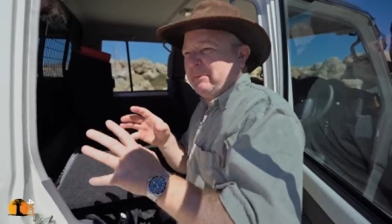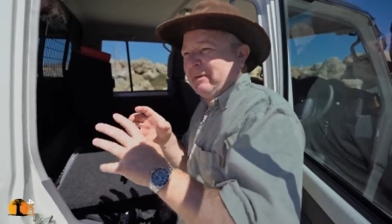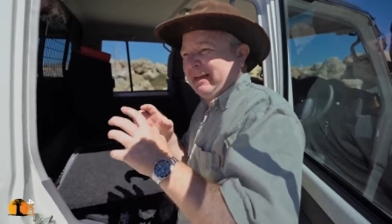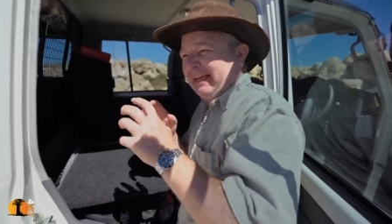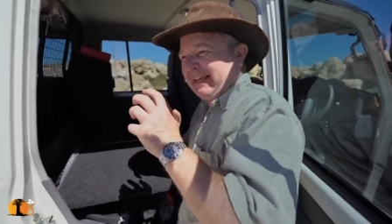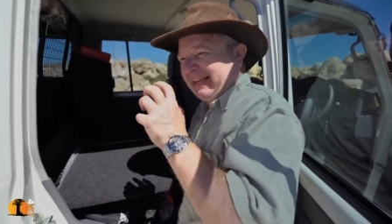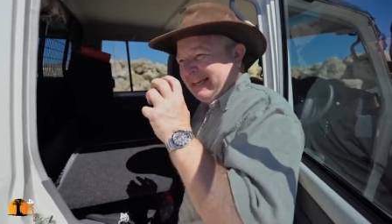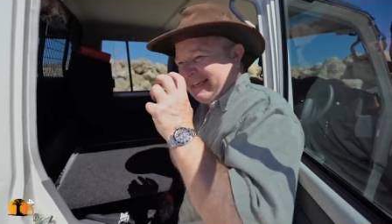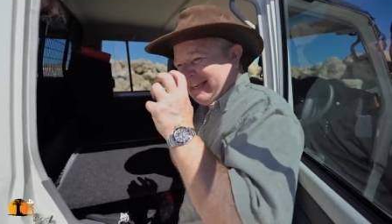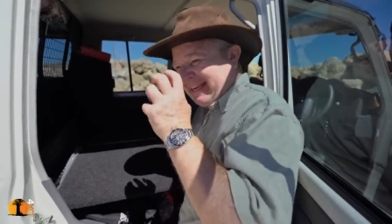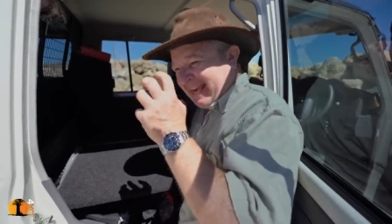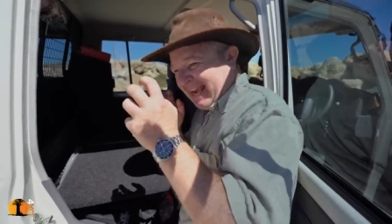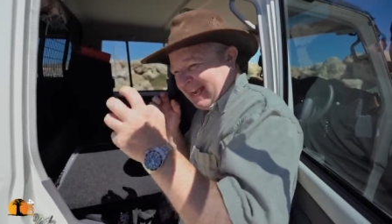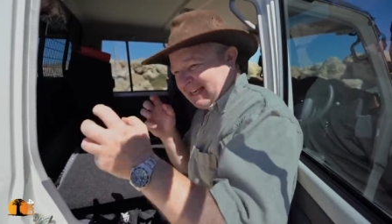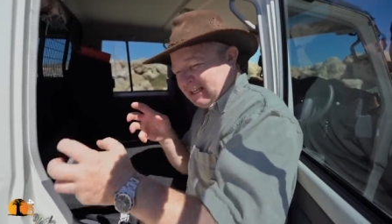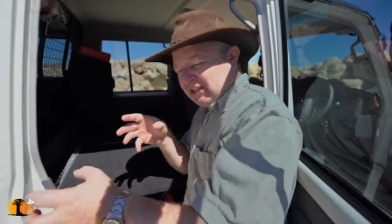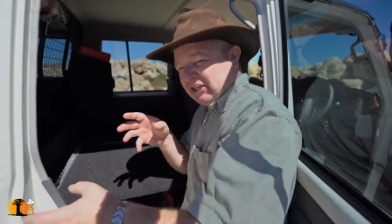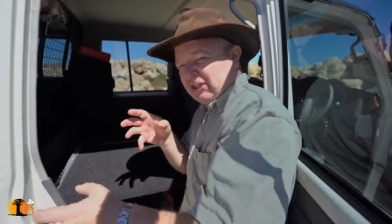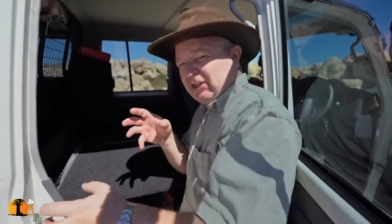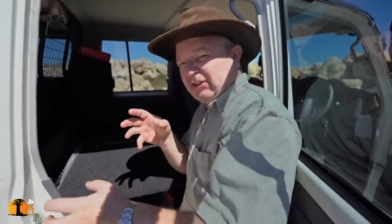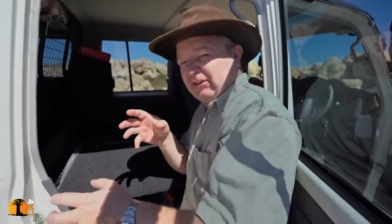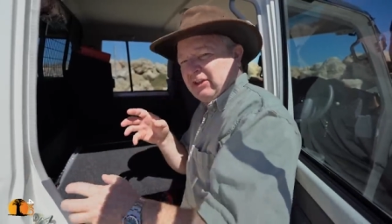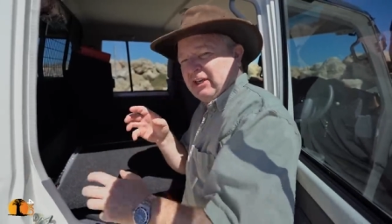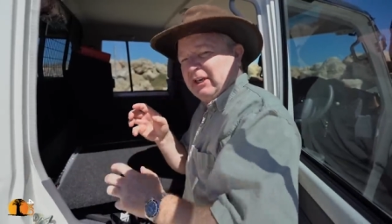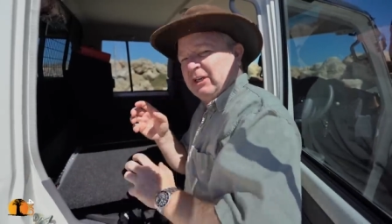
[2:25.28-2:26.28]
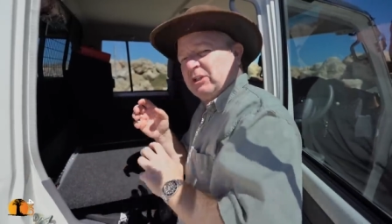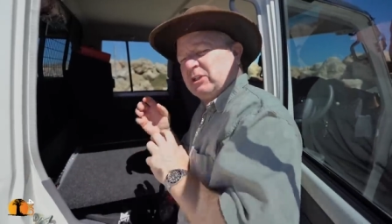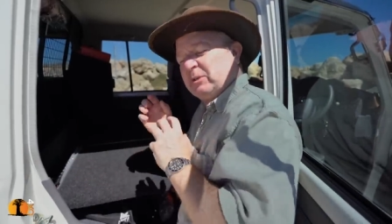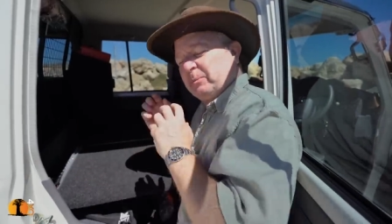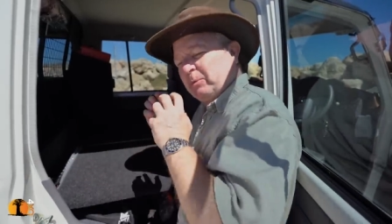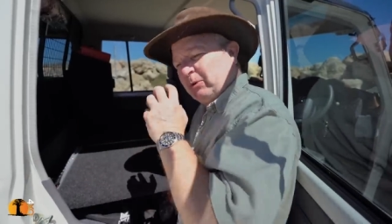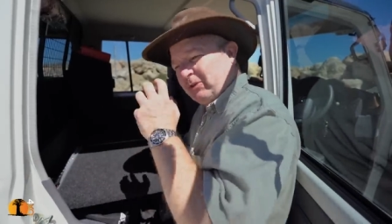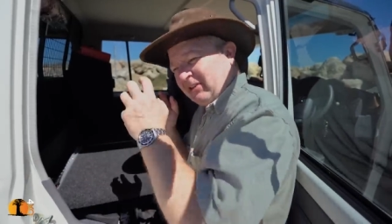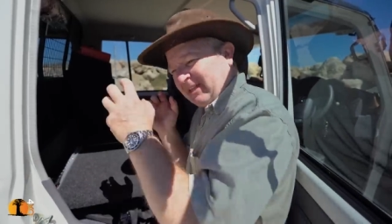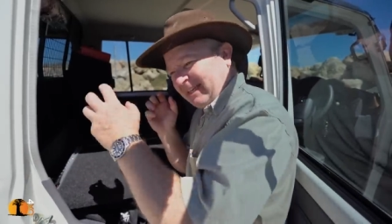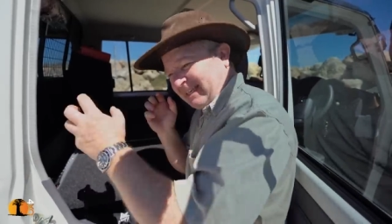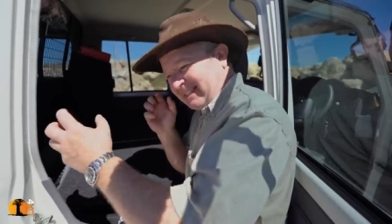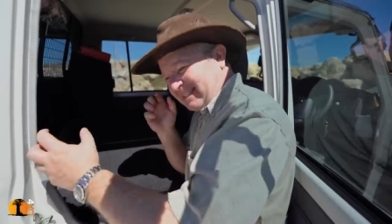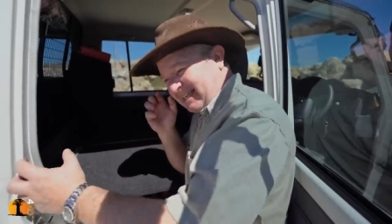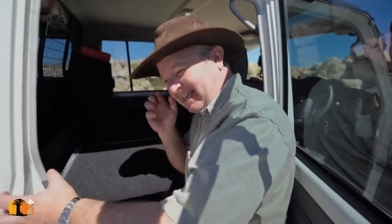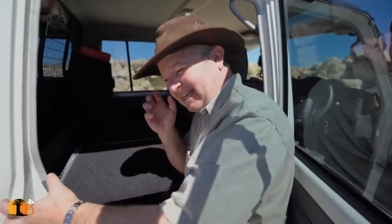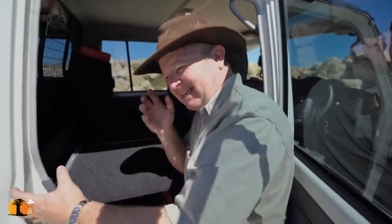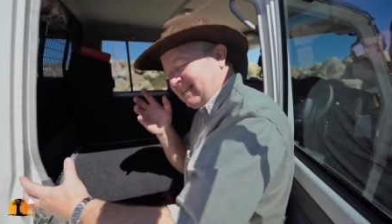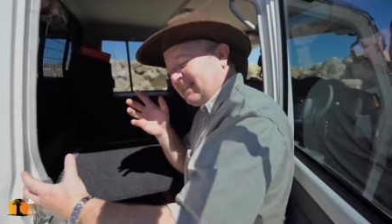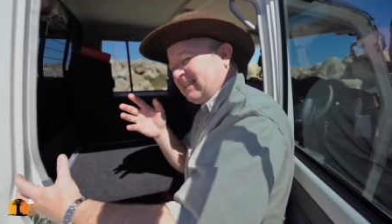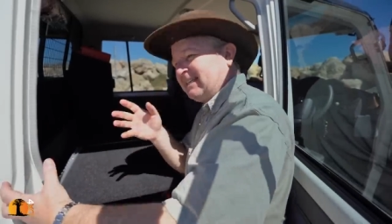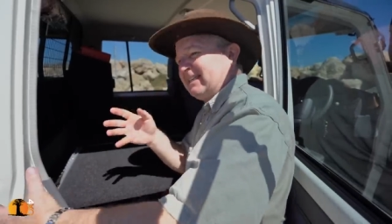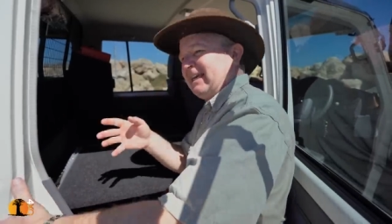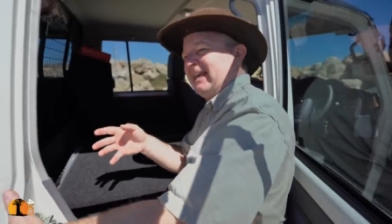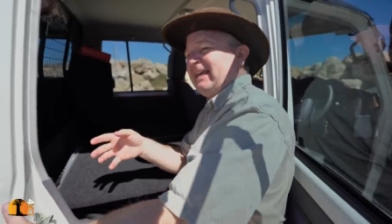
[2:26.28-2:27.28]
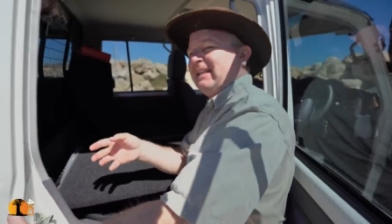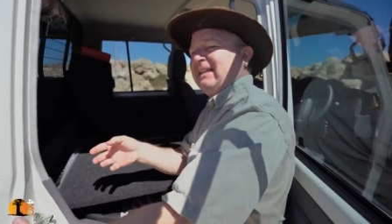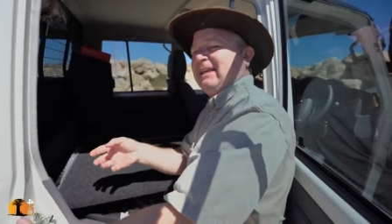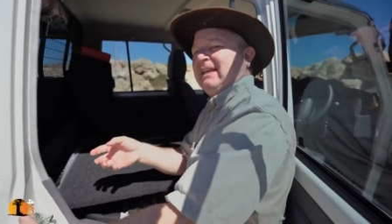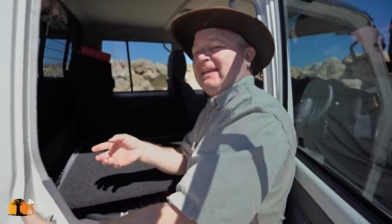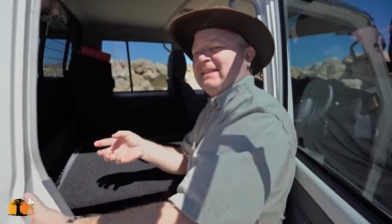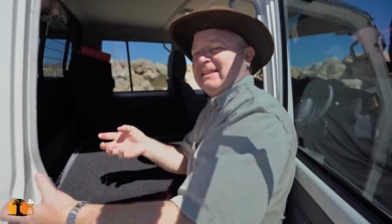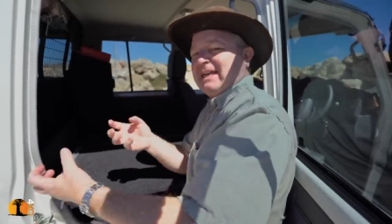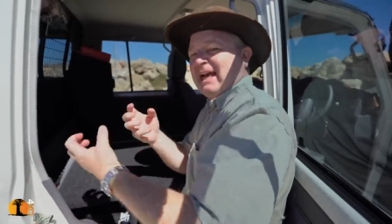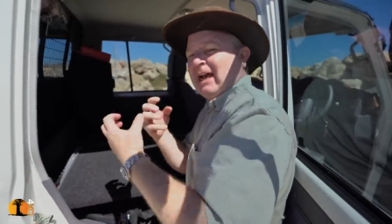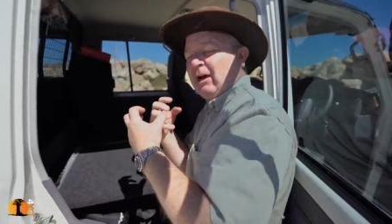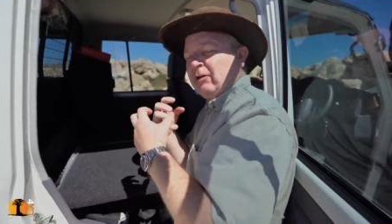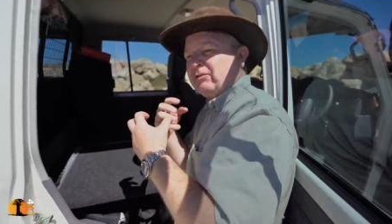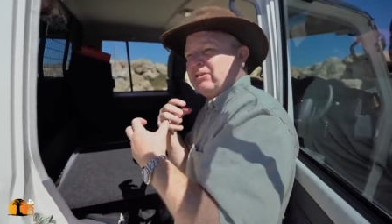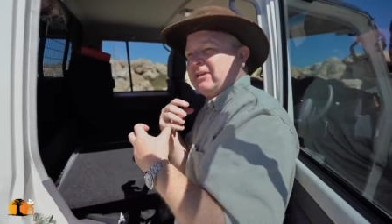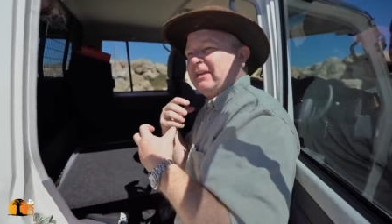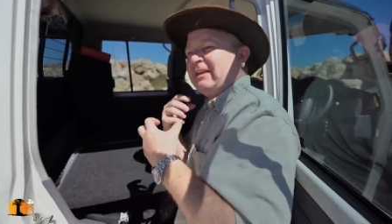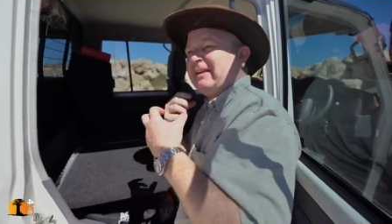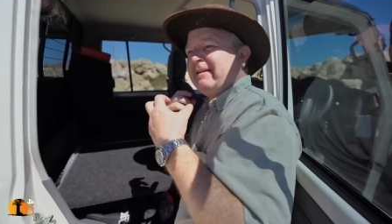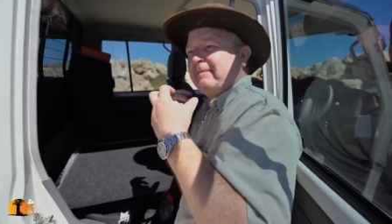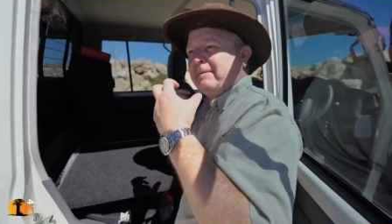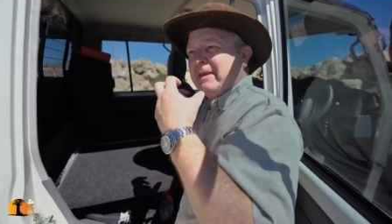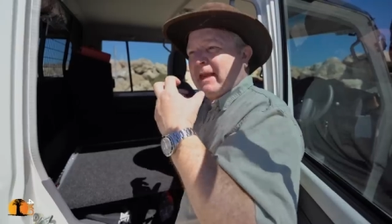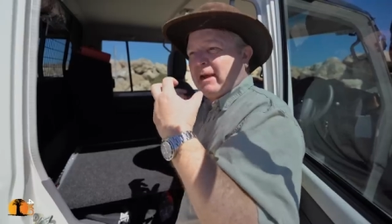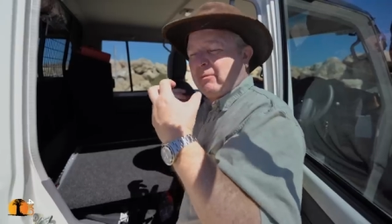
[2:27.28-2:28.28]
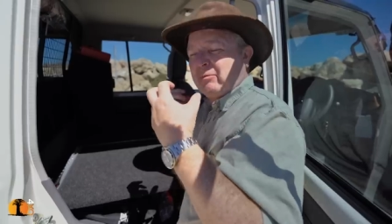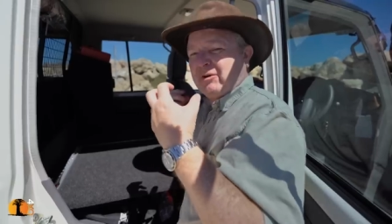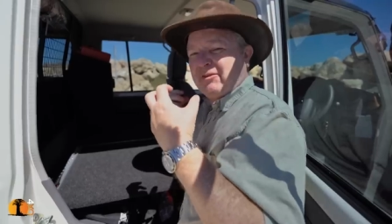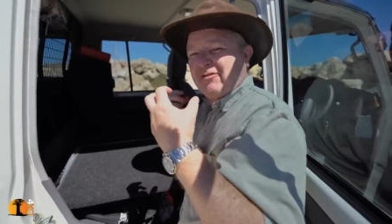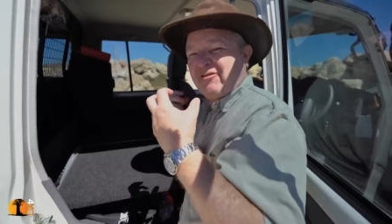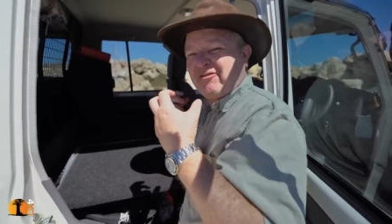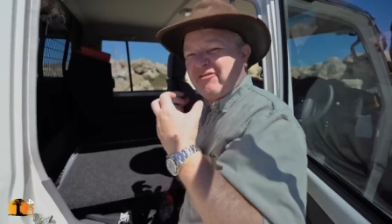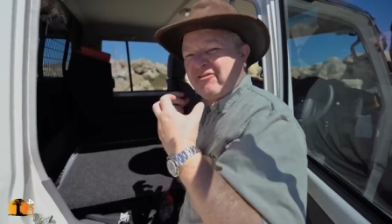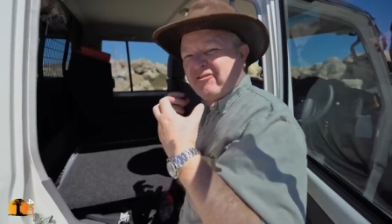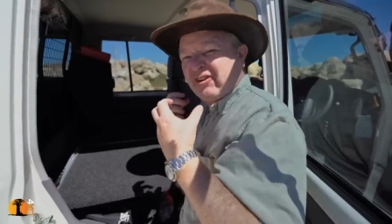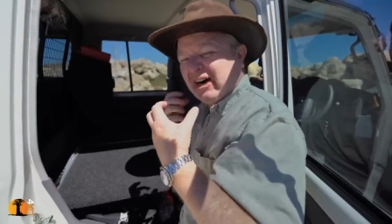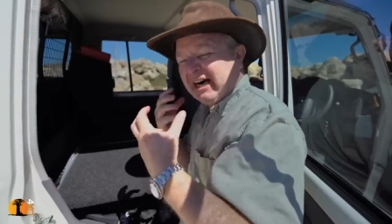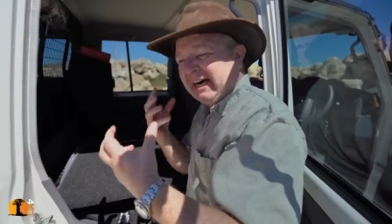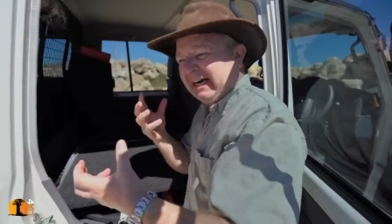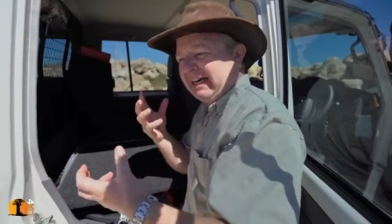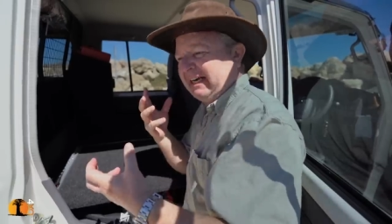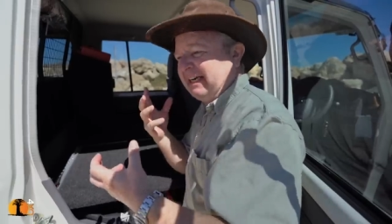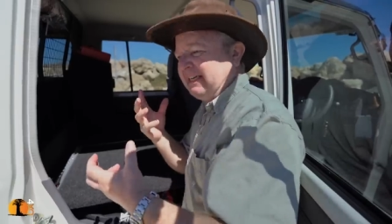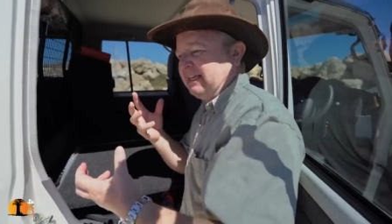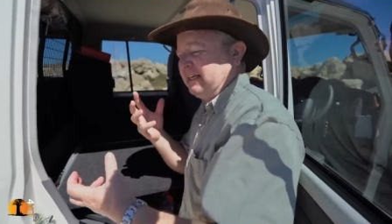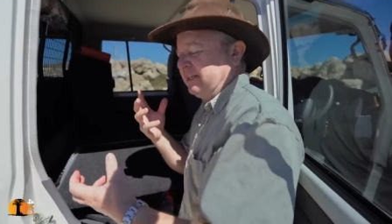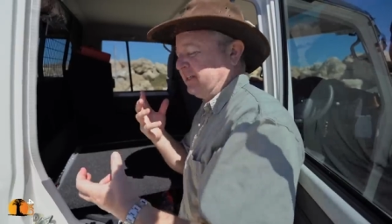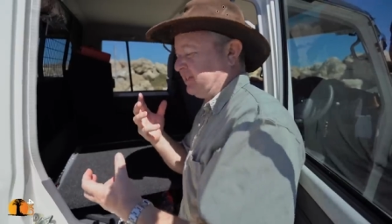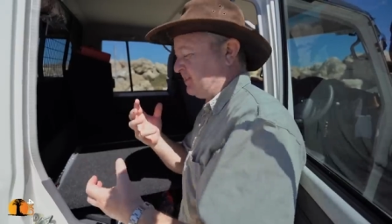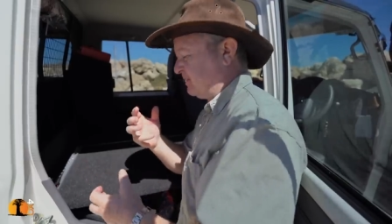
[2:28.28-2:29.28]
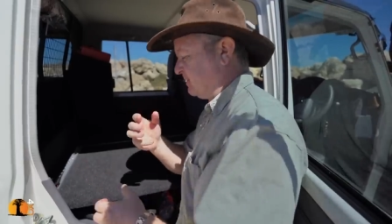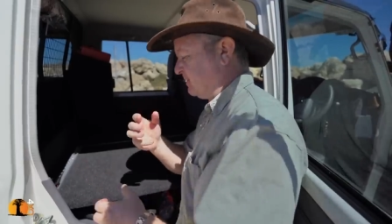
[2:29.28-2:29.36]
able to get to things, to put things in, to take things out, and to be able to find